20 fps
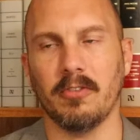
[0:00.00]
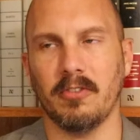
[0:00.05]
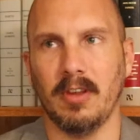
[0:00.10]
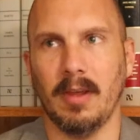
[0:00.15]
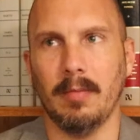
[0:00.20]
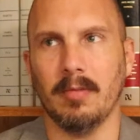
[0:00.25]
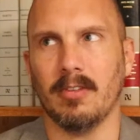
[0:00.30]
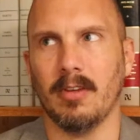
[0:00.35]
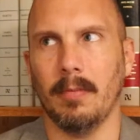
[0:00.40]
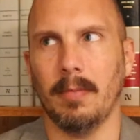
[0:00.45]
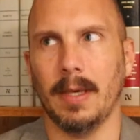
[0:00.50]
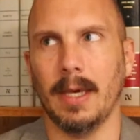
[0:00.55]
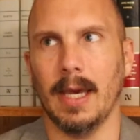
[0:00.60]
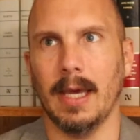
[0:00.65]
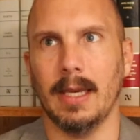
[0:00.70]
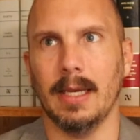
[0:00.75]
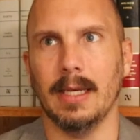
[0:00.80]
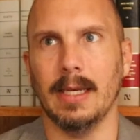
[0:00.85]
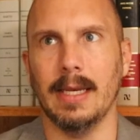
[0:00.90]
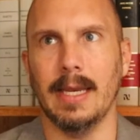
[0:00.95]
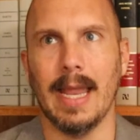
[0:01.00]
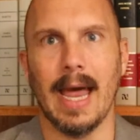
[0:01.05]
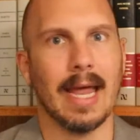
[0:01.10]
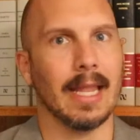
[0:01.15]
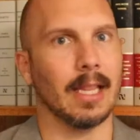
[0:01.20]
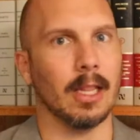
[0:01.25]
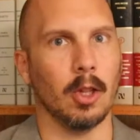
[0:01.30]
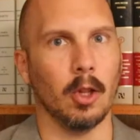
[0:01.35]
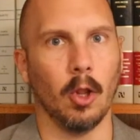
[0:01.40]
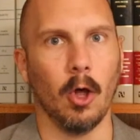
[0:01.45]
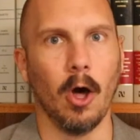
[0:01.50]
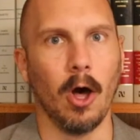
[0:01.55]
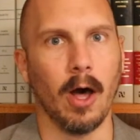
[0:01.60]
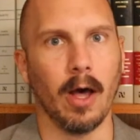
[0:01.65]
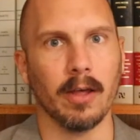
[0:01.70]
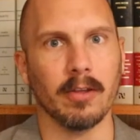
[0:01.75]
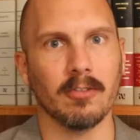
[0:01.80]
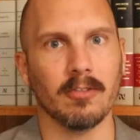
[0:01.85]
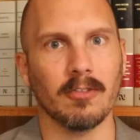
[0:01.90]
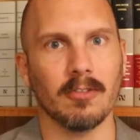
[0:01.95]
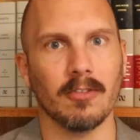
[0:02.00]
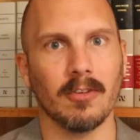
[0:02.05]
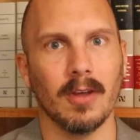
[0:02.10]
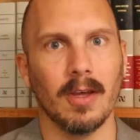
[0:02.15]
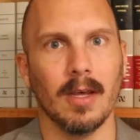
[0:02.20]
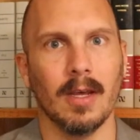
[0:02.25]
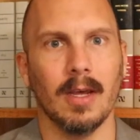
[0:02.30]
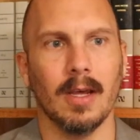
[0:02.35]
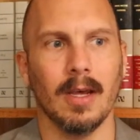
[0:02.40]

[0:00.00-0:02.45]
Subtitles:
seems to be a net loss.